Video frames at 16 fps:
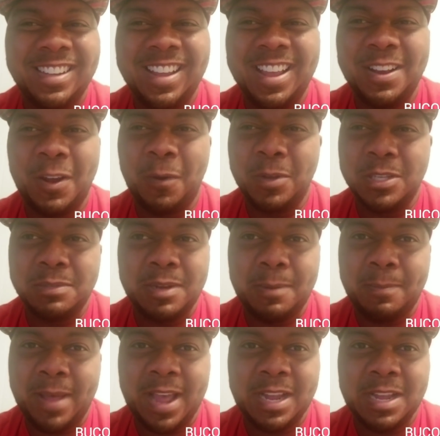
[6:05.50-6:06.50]
and always been
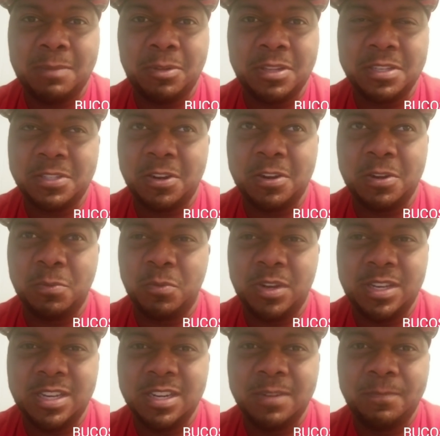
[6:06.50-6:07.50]
a backup, only started
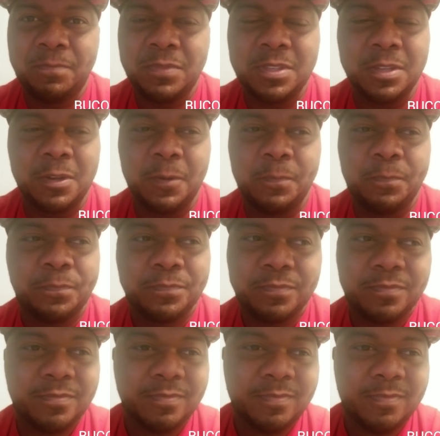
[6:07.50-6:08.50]
one year. So,
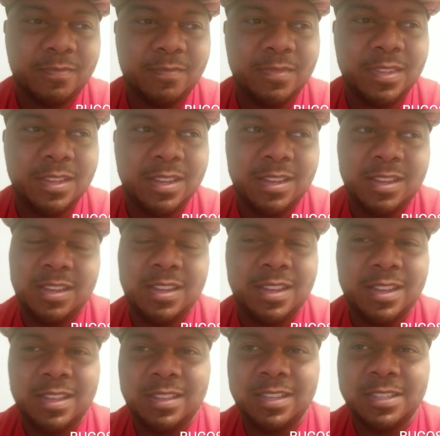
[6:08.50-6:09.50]

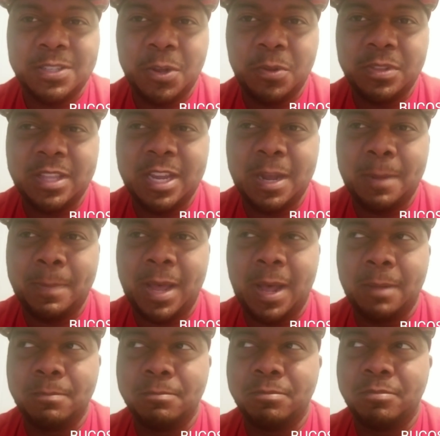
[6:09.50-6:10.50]
this whole thing
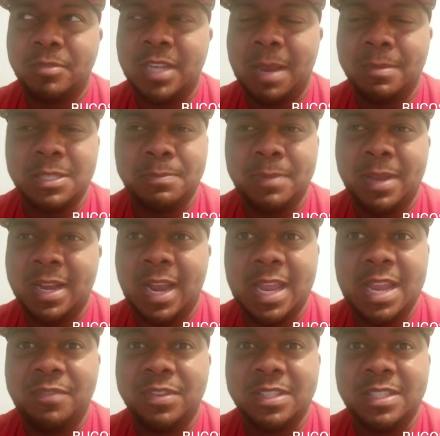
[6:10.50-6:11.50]
about Jameis may not
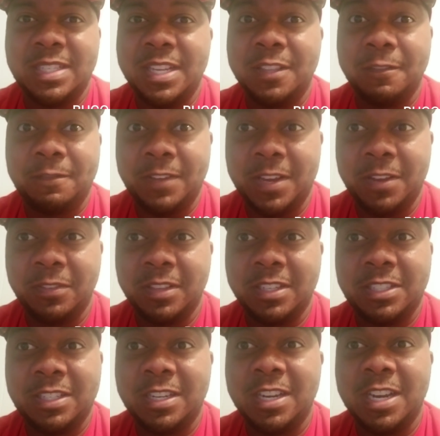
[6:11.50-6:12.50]
even see the field
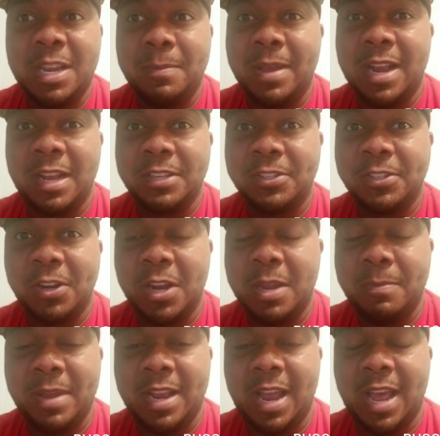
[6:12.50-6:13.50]
this year, he may not start,
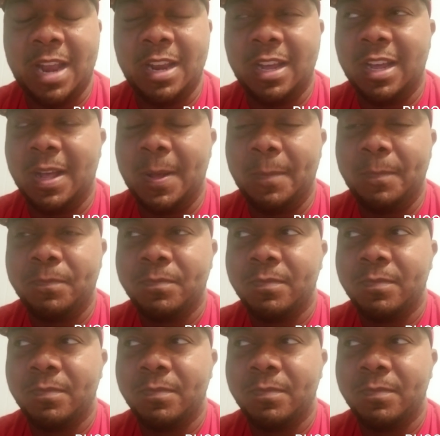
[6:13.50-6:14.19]
he may not, uh,